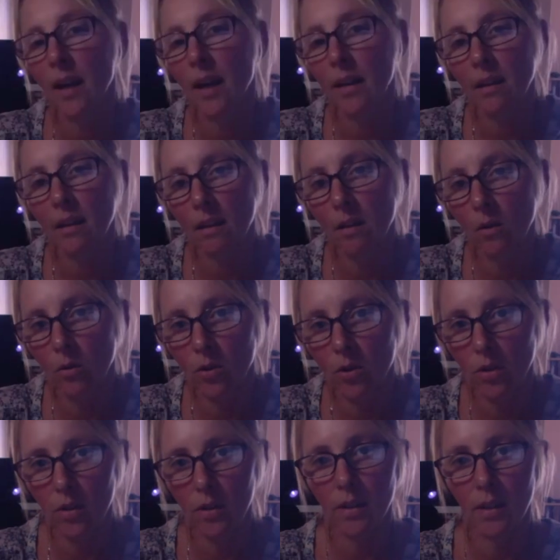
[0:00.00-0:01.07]
the other thing
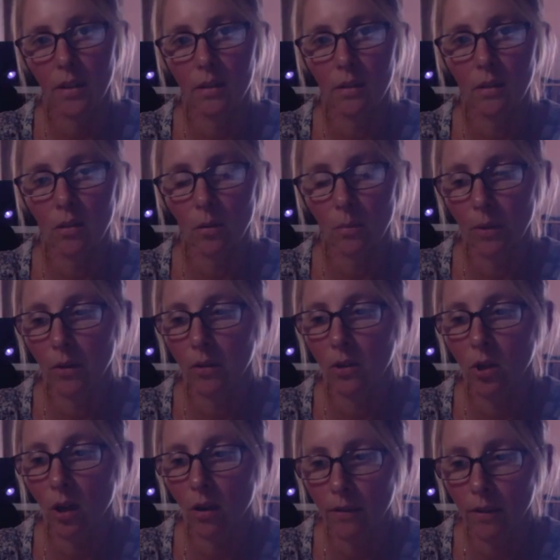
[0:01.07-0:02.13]
also is that, you know,
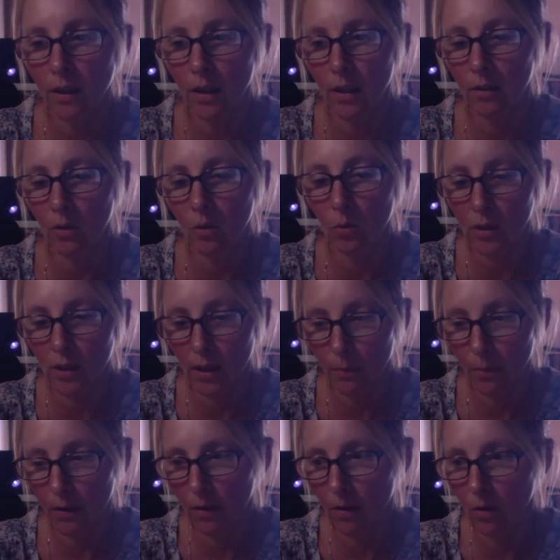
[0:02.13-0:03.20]
parents often get caught
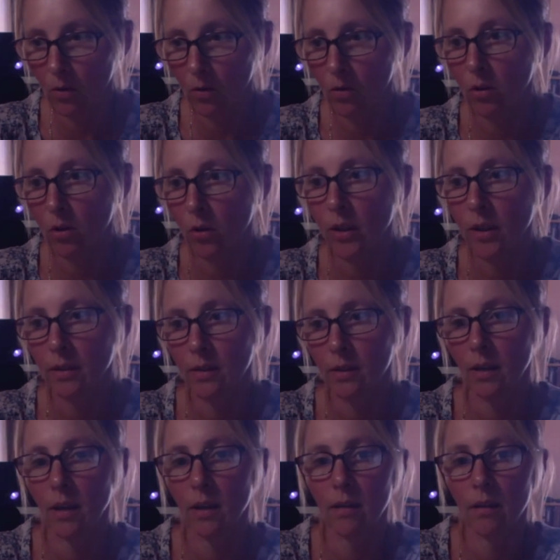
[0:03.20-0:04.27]
up in the whole learning
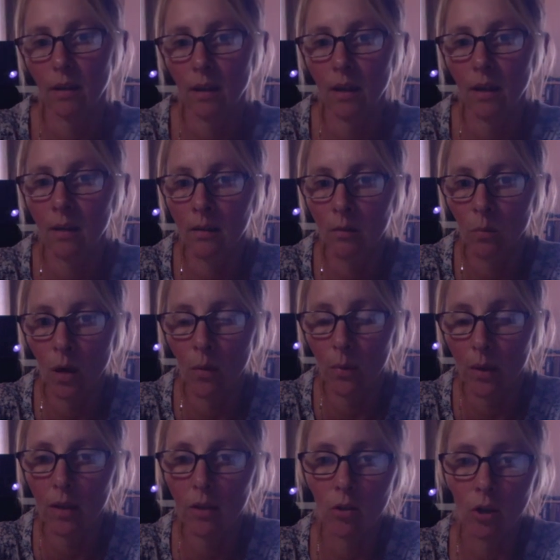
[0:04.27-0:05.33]
style thing. And while
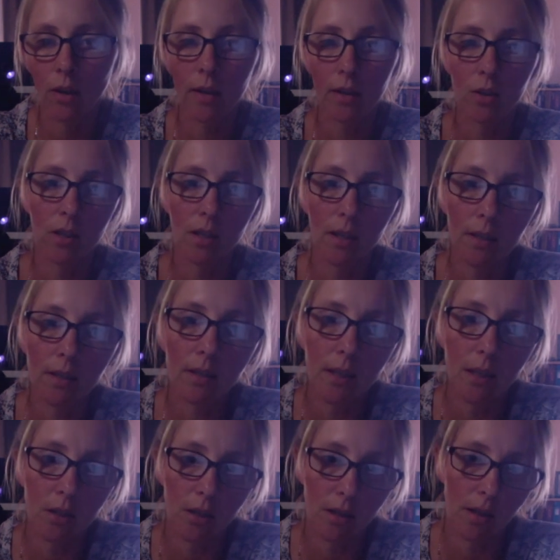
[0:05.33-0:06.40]
we acknowledge there is
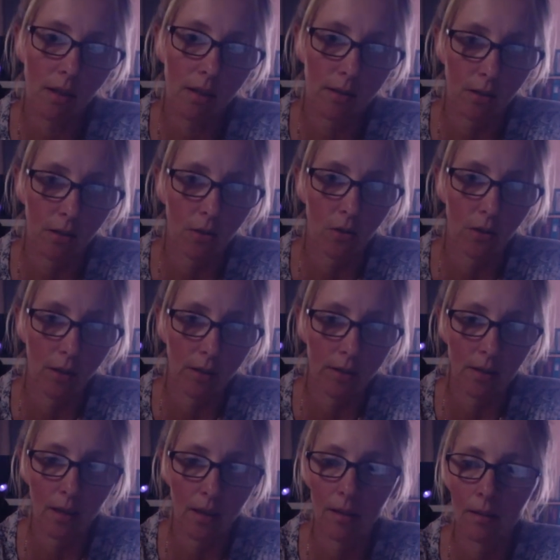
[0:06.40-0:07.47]
such a thing as a learning
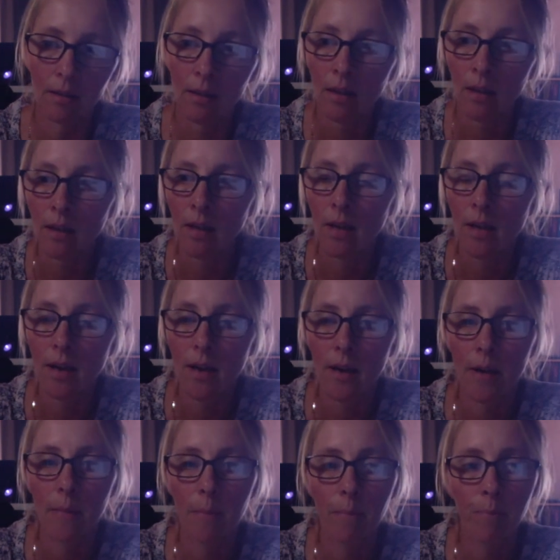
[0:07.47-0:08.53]
style,
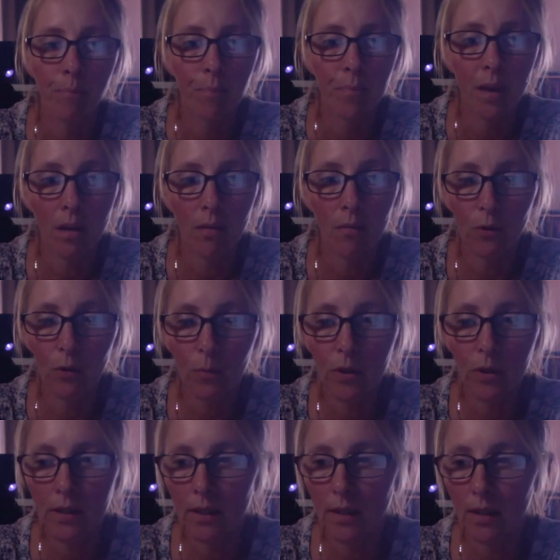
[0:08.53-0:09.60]

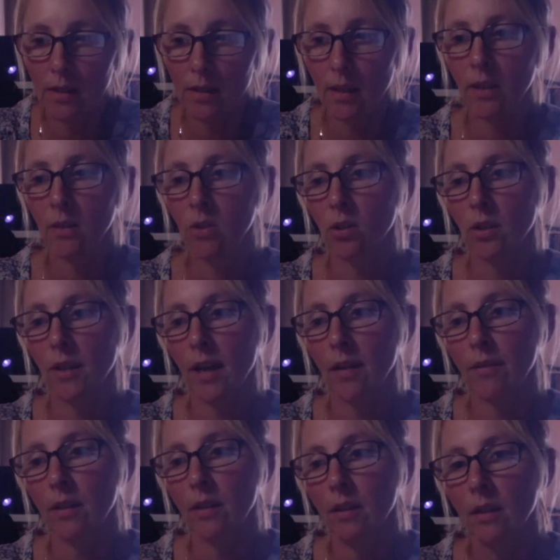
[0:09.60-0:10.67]
Footprints does tend to
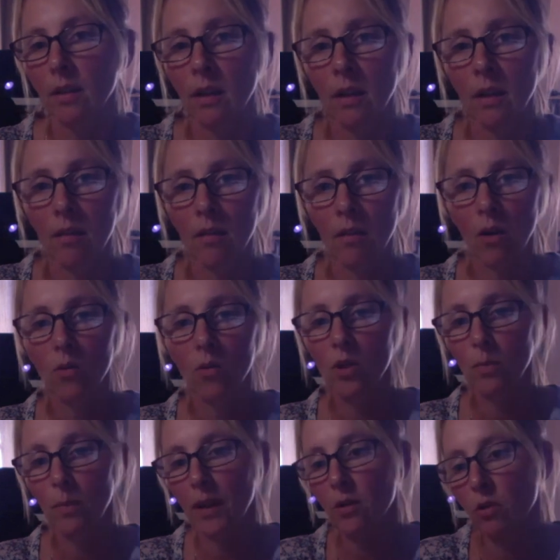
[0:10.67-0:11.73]
cover the whole
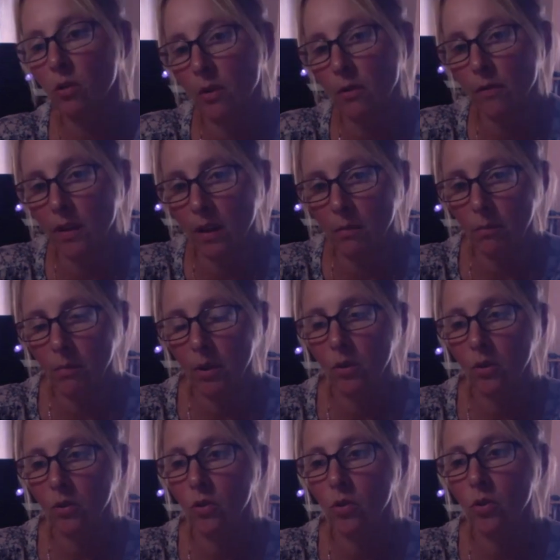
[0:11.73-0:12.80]
spectrum of them,
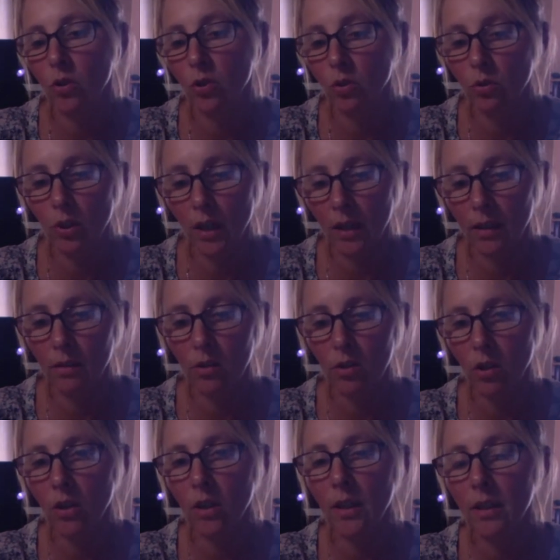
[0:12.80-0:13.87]
because you can
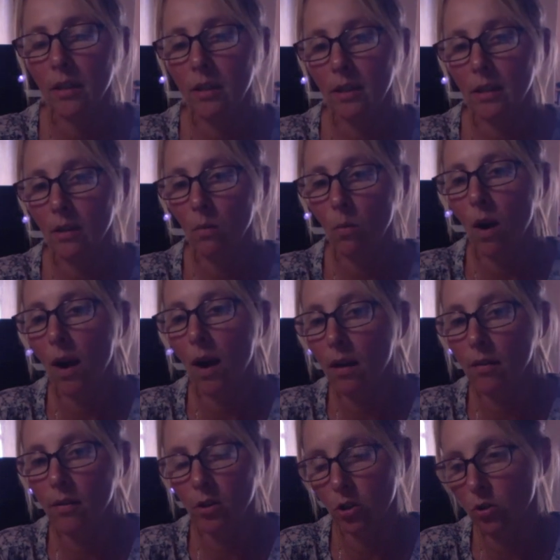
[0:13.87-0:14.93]
so easily,
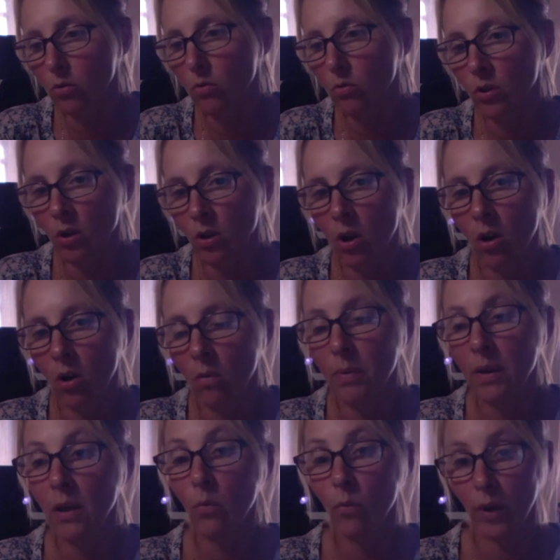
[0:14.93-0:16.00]
while the children are
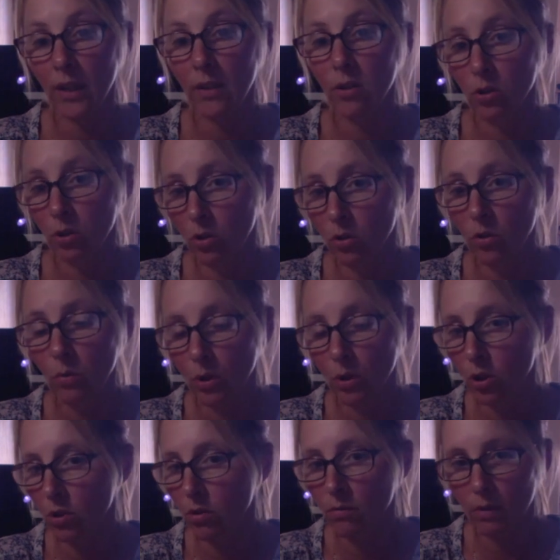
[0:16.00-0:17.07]
being read to,
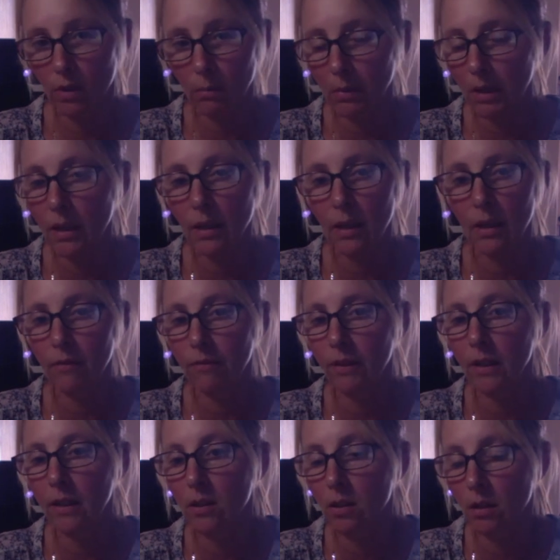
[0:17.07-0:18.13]
which immediately
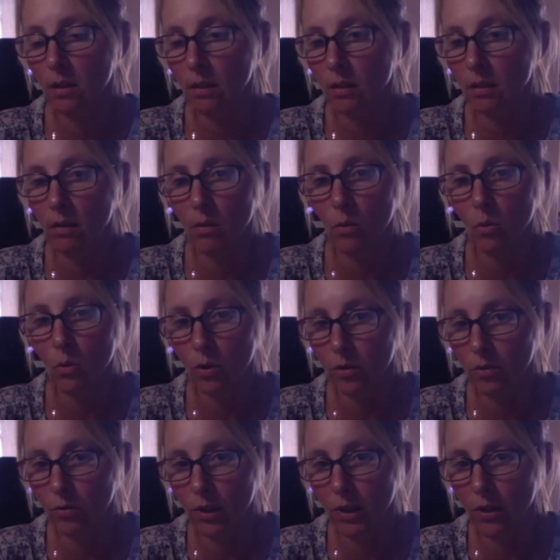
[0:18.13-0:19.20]
feeds the
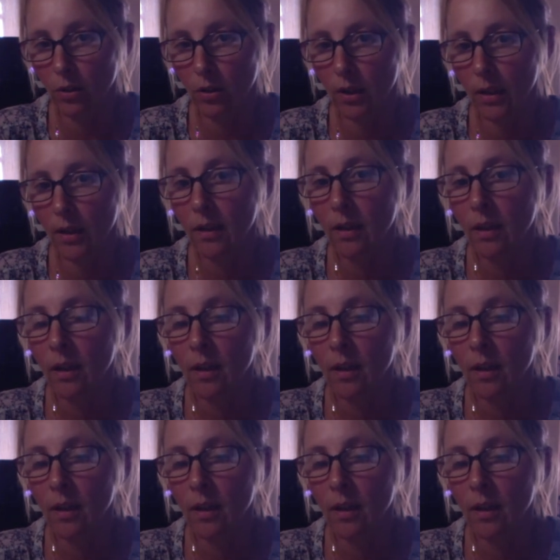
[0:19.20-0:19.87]
auditory learner,